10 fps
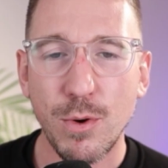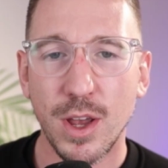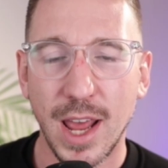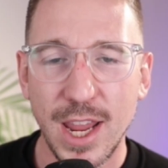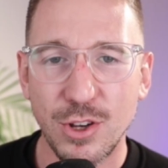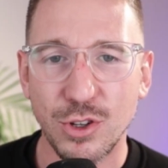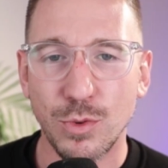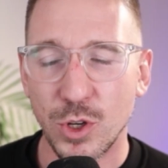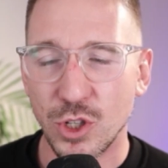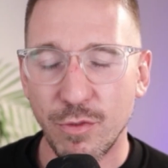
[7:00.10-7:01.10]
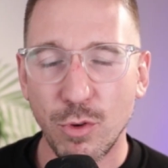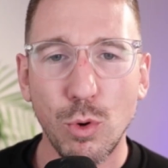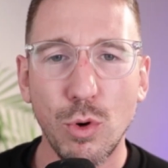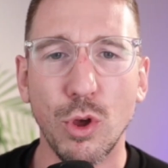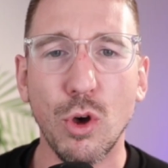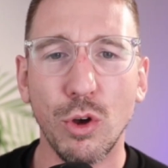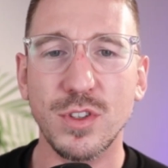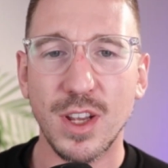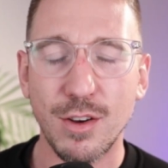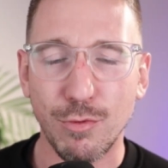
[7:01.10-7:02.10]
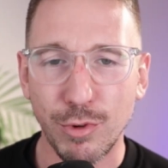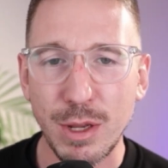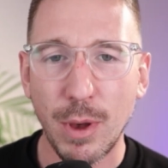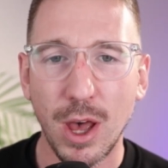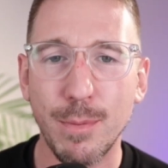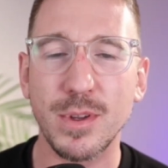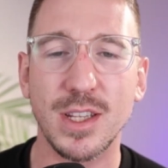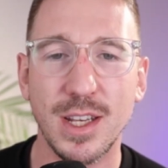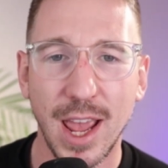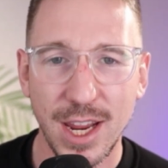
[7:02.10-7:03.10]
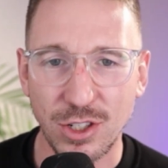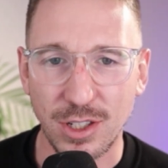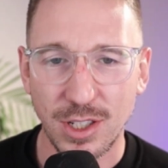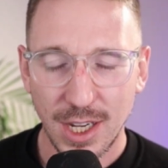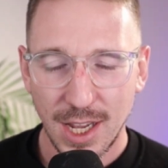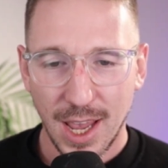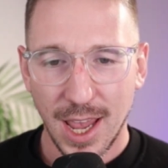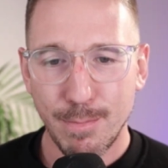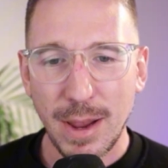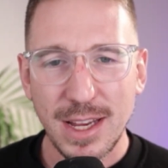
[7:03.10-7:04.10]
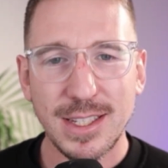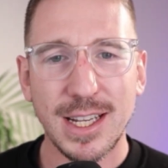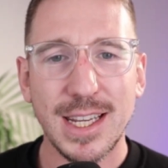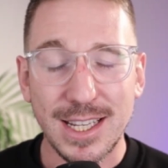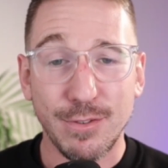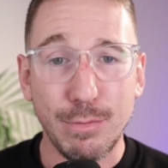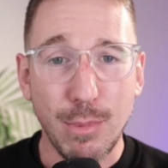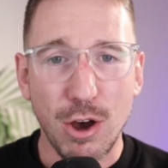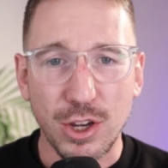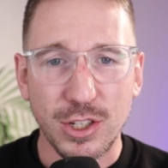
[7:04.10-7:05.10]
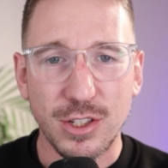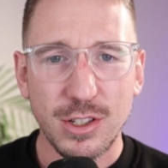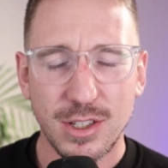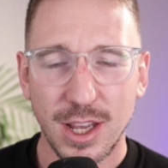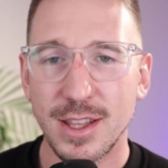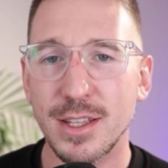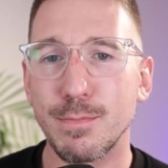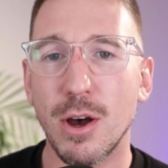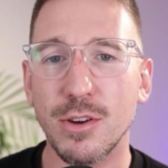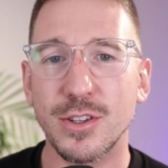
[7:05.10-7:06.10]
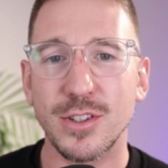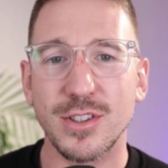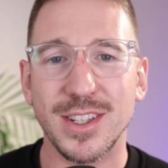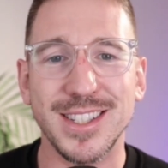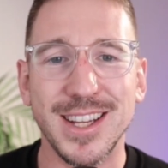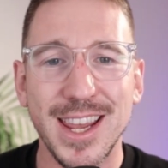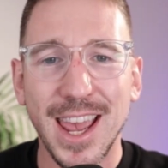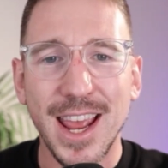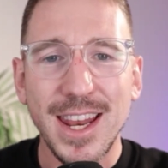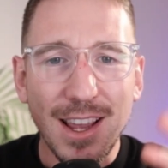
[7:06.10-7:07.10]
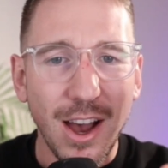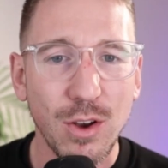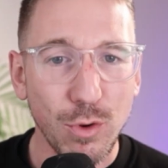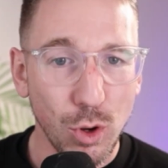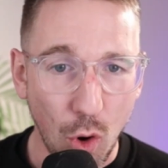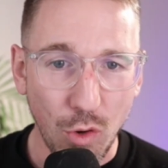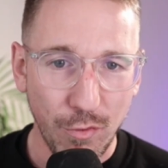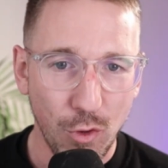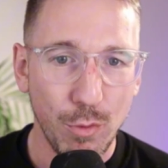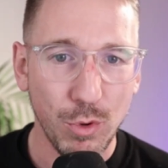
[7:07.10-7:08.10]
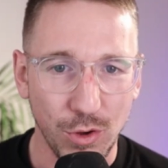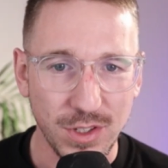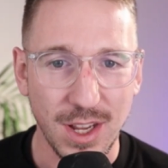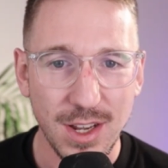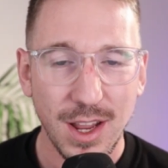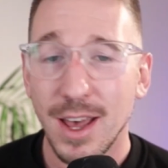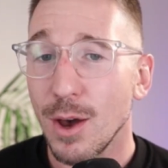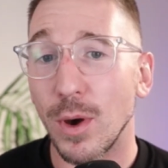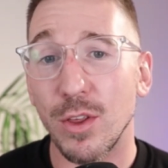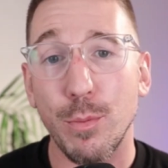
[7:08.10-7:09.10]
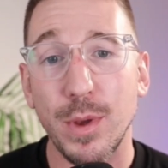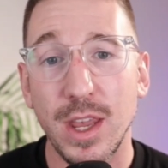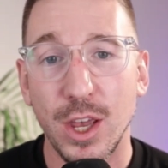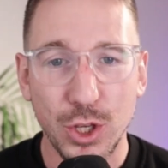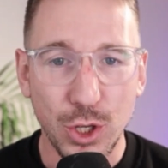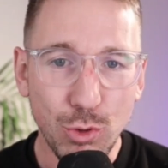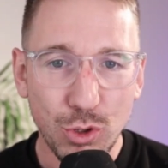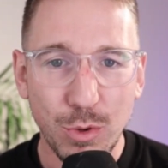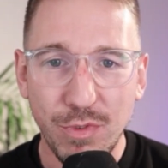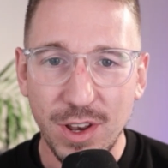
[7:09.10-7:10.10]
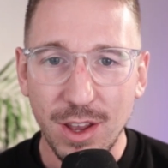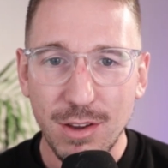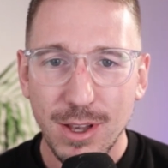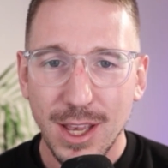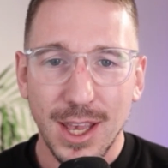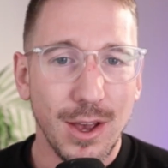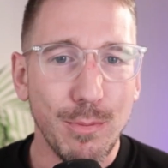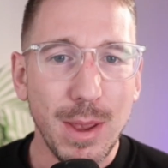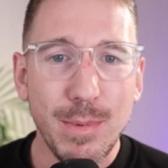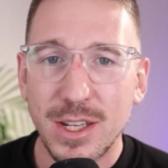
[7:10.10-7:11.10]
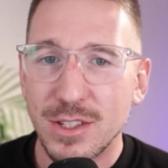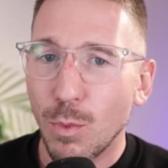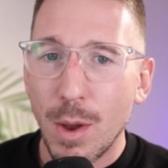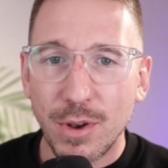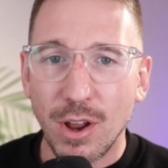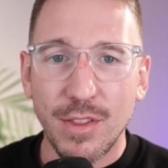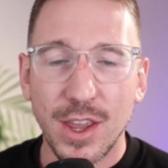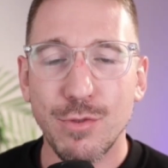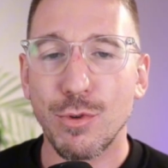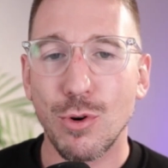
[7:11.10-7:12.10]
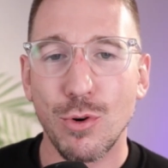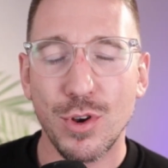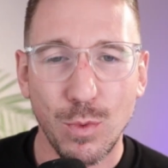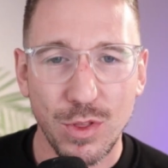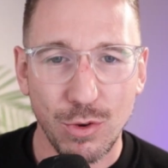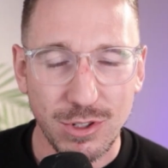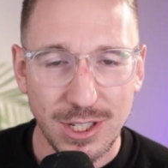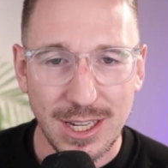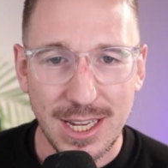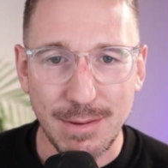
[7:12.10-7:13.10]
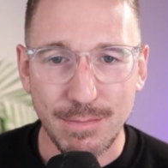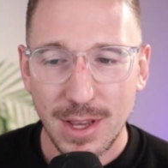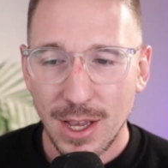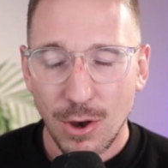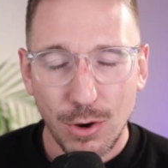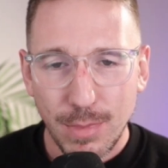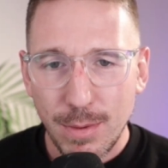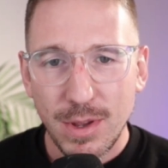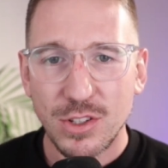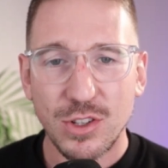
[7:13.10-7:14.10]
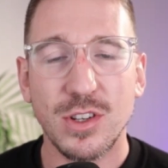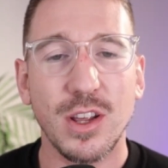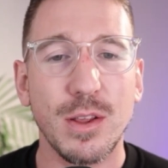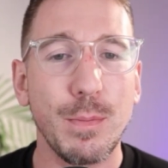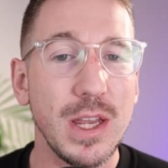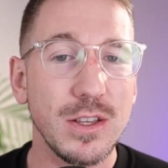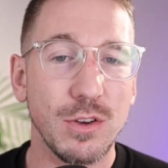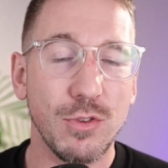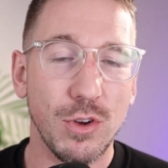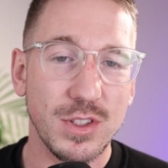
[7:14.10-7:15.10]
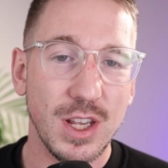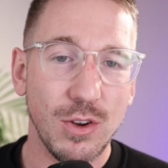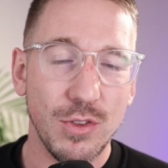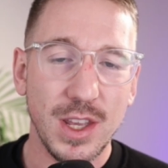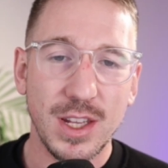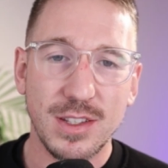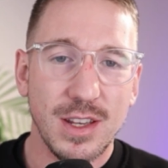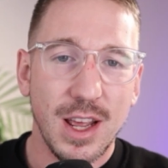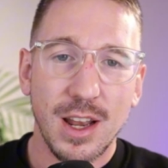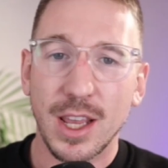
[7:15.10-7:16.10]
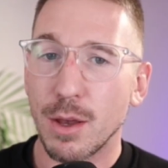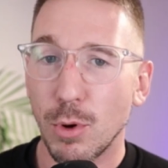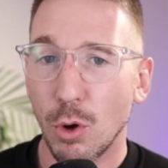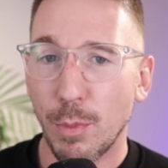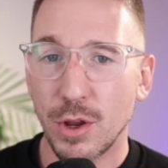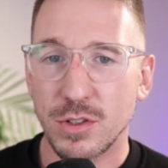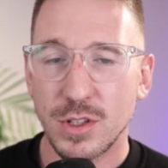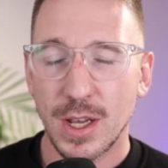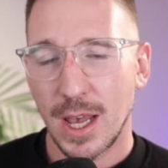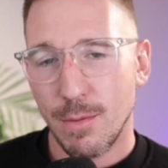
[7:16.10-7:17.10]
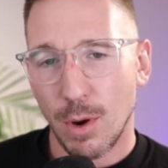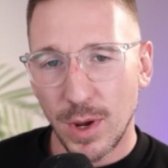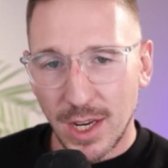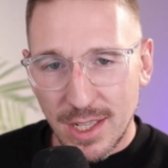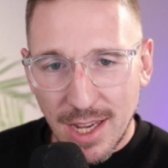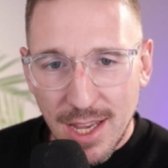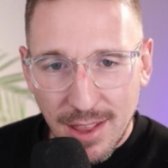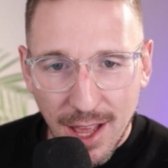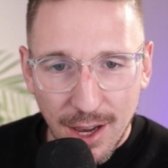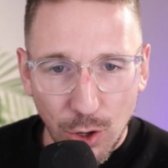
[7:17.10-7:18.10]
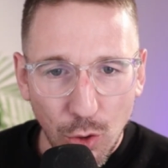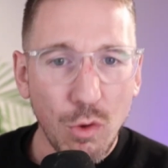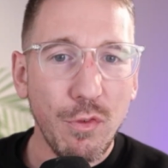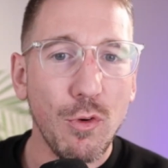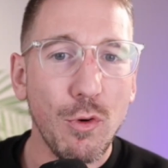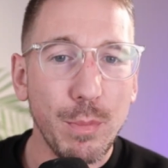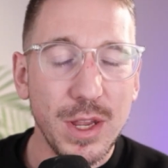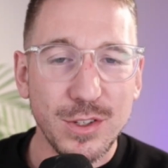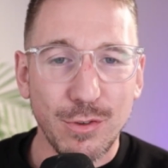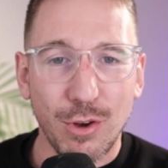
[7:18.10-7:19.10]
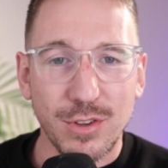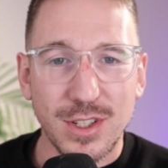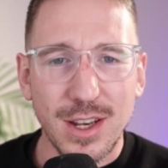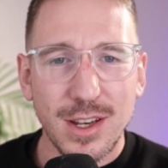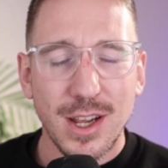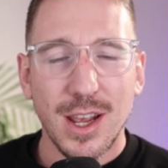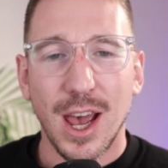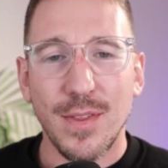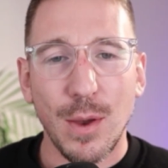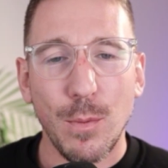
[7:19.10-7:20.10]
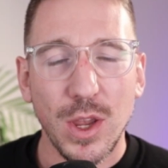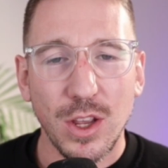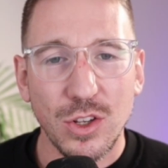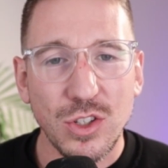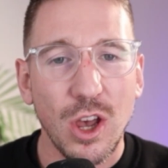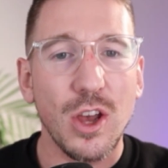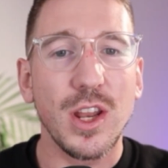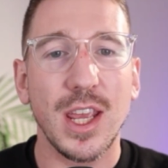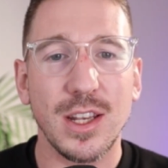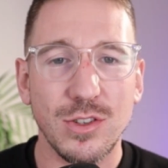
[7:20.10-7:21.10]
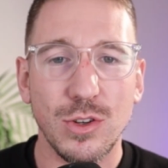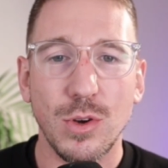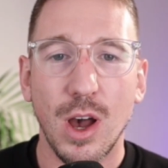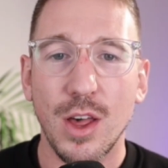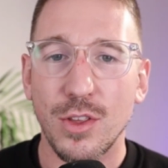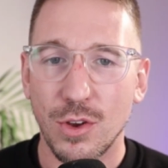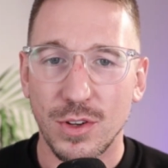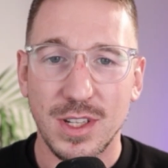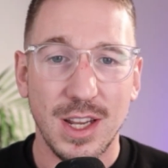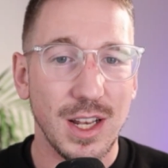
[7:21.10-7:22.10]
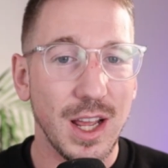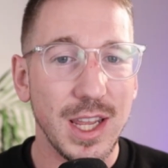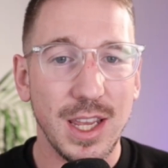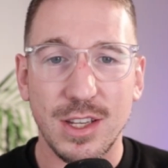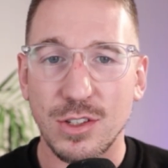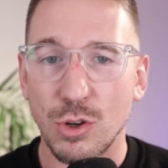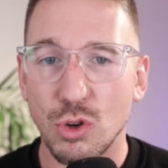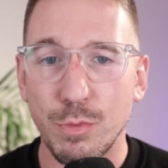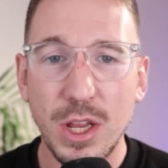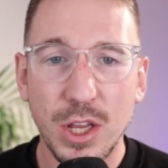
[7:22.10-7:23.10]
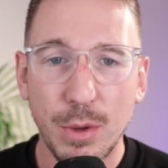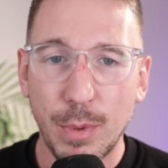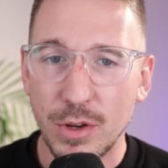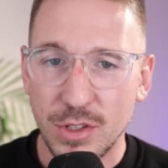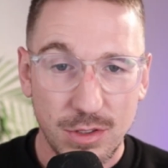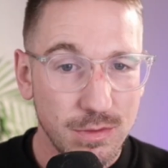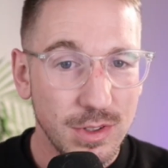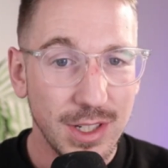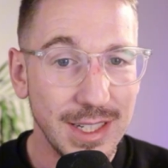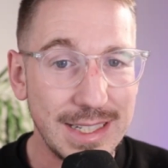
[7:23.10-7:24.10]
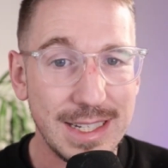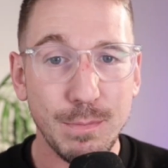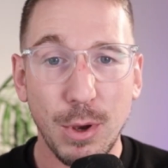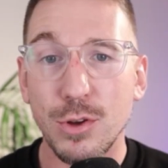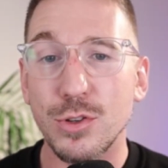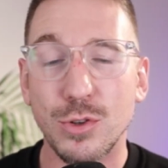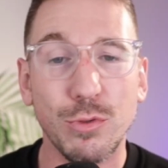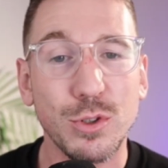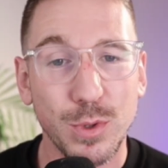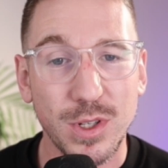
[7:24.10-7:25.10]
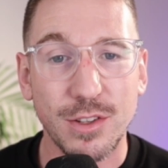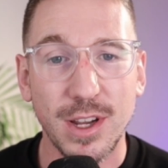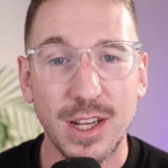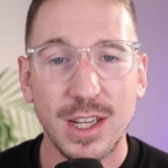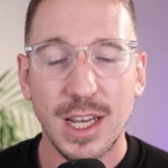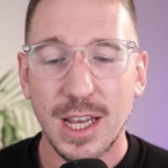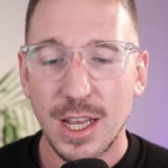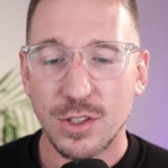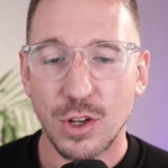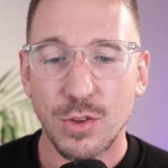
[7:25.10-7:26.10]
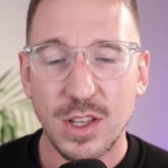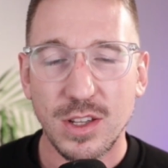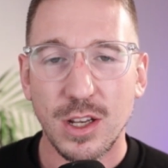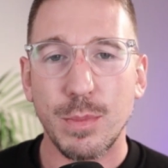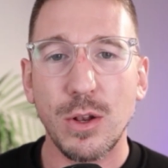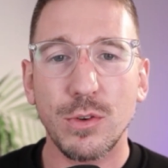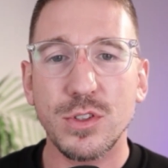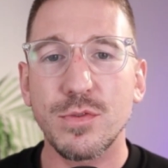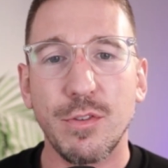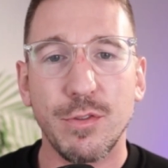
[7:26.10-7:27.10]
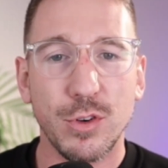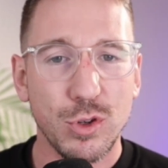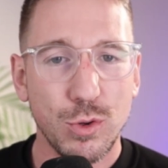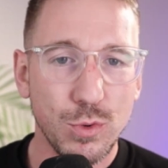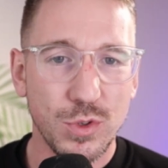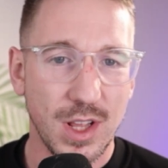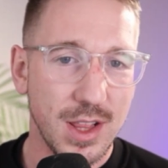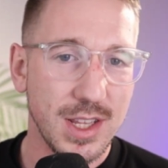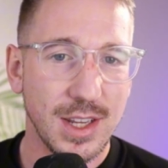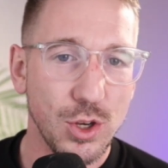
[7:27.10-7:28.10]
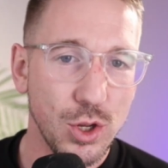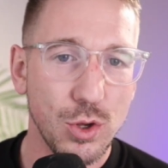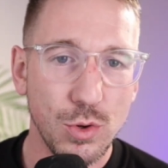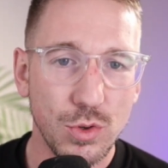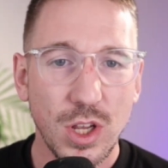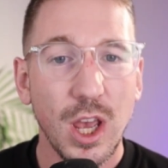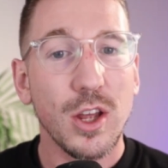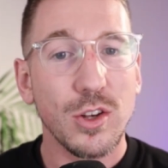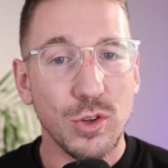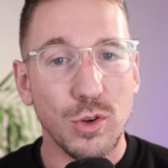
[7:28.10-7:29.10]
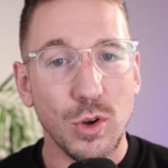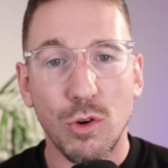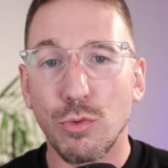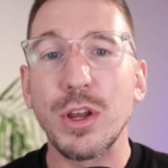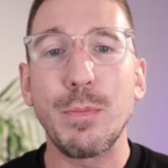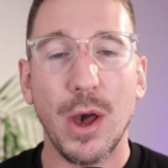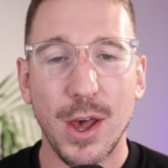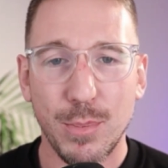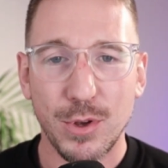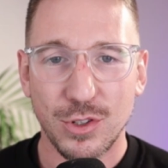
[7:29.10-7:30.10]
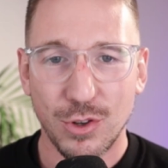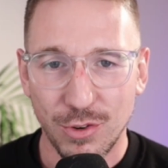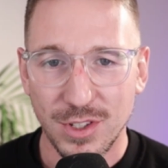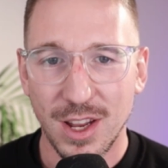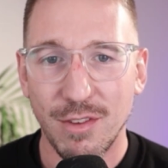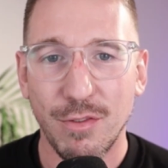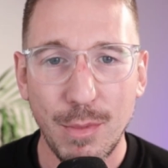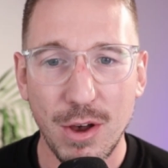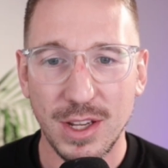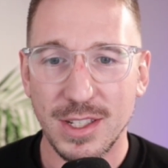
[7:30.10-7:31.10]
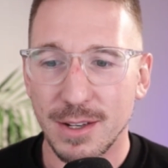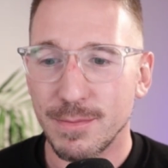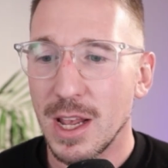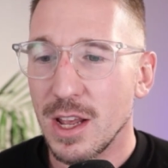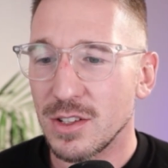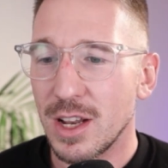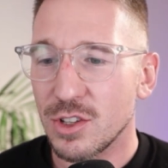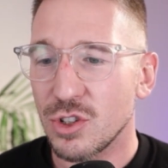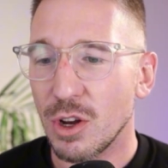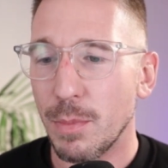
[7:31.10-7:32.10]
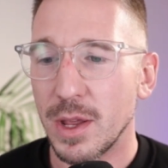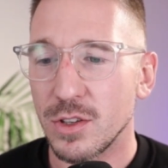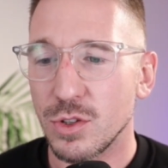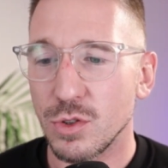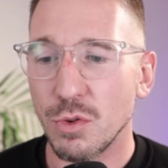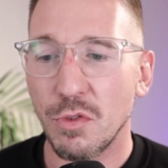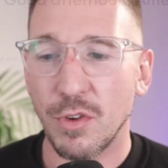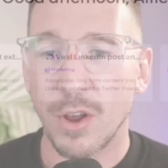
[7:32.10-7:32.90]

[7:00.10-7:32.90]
an agent which I've called the Content Repurposing Agent. And it basically is for marketers, and these marketers can take any kind of long form content, whether it be a YouTube video, or maybe it's a webinar that you recorded with your team, or maybe it's just another piece of content on the internet like a blog post. But we're going to take that long form piece of content and then we're going to turn it into other content like a social media post, LinkedIn post, or a Twitter thread. So there's going to be lots of different tools that this can use to repurpose content for marketing. So let's jump into Toolflow